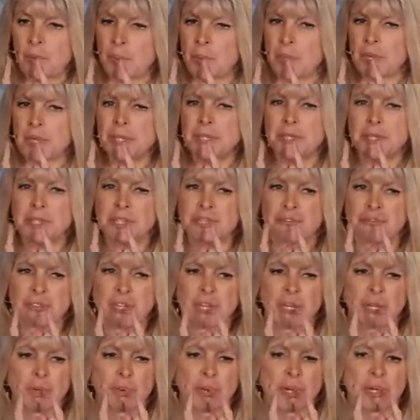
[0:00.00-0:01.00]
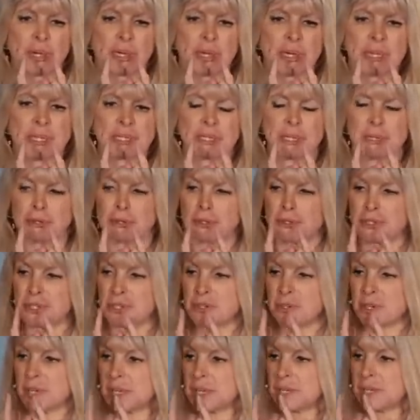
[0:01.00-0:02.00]
I'm going to do this really quickly, so not
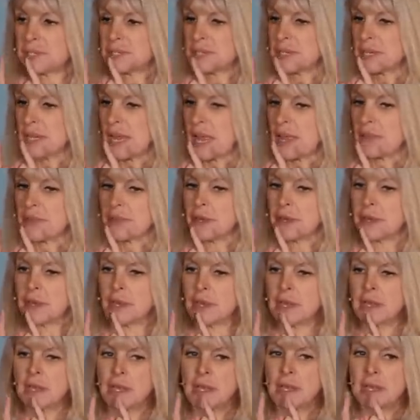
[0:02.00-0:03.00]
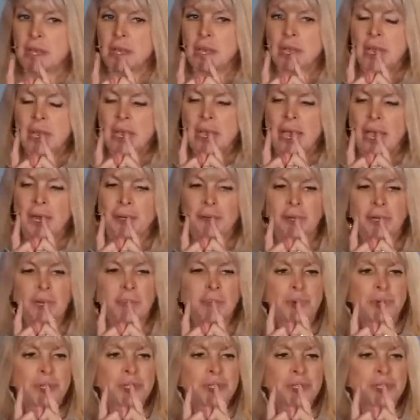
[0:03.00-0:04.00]
too close together. And all
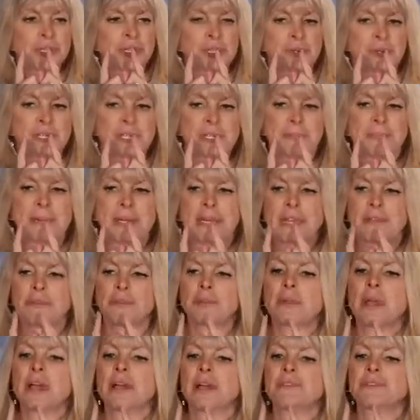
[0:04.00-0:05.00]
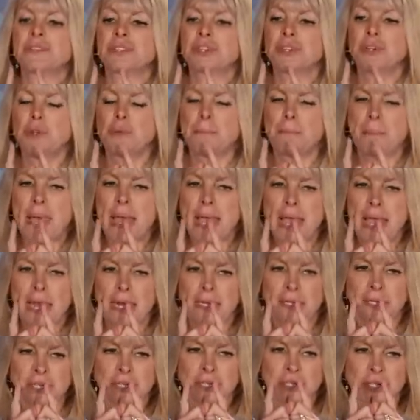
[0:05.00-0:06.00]
I want you to do is to believe you have two
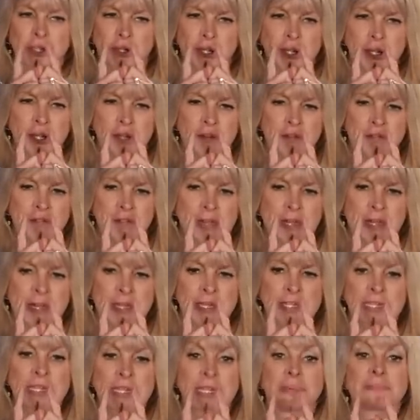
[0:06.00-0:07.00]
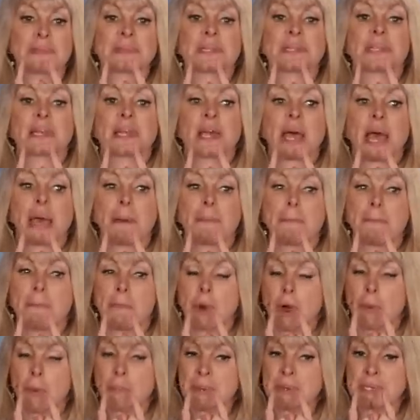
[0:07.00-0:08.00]
magnets on your fingertips.
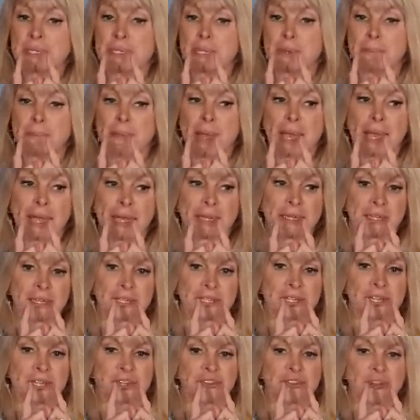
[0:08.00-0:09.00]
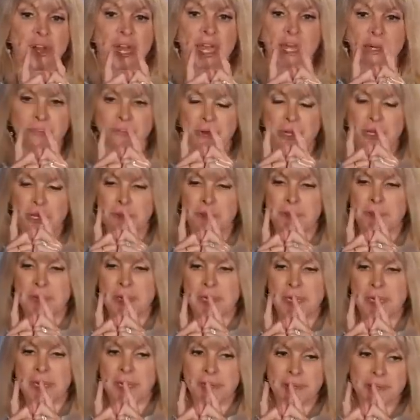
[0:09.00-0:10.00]
Opposite magnets attract. Bring them a
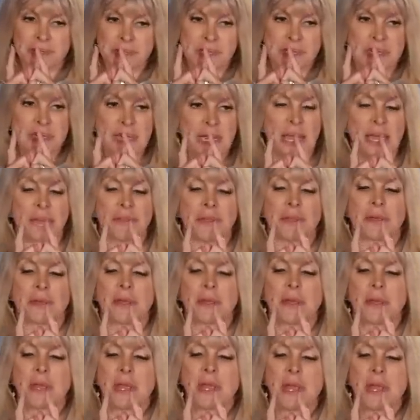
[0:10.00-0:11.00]
bit closer together.